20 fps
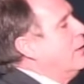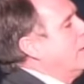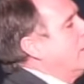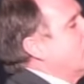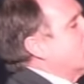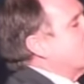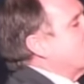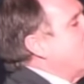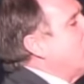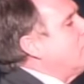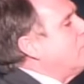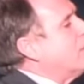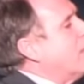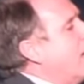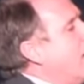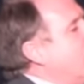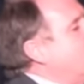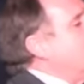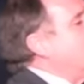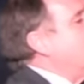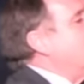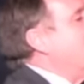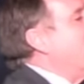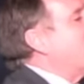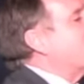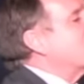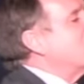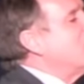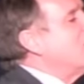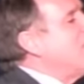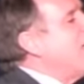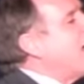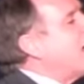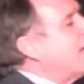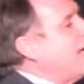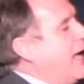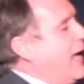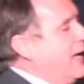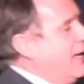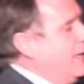sometime in the next
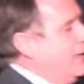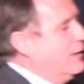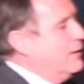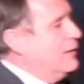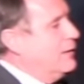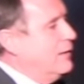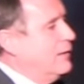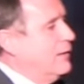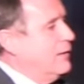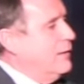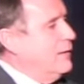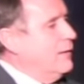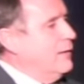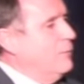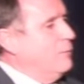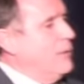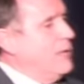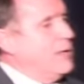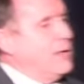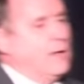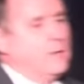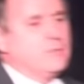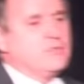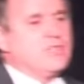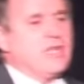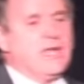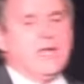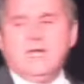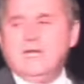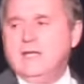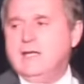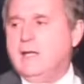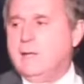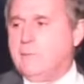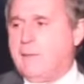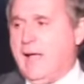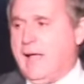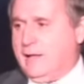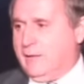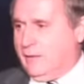decade, becomes
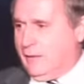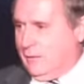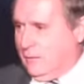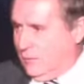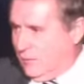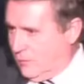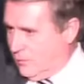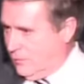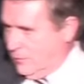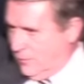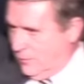independent?